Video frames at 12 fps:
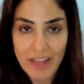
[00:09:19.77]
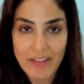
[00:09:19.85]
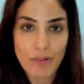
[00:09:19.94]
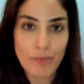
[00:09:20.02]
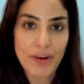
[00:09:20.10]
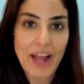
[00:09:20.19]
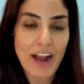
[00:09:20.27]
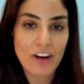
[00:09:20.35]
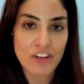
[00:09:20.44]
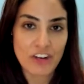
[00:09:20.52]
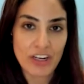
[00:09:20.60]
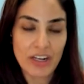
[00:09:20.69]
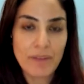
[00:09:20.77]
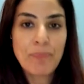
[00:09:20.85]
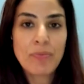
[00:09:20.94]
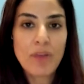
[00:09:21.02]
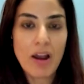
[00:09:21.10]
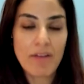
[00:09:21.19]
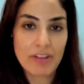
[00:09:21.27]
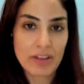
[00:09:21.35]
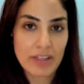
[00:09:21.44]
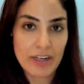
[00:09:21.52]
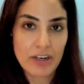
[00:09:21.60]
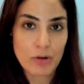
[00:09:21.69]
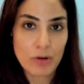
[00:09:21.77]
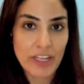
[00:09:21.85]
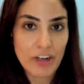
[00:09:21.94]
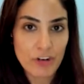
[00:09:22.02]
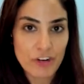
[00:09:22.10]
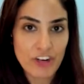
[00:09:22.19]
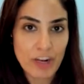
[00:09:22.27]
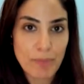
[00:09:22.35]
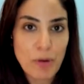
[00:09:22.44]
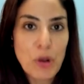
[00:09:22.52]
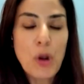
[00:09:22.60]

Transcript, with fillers: And then the reaction of the clerical leadership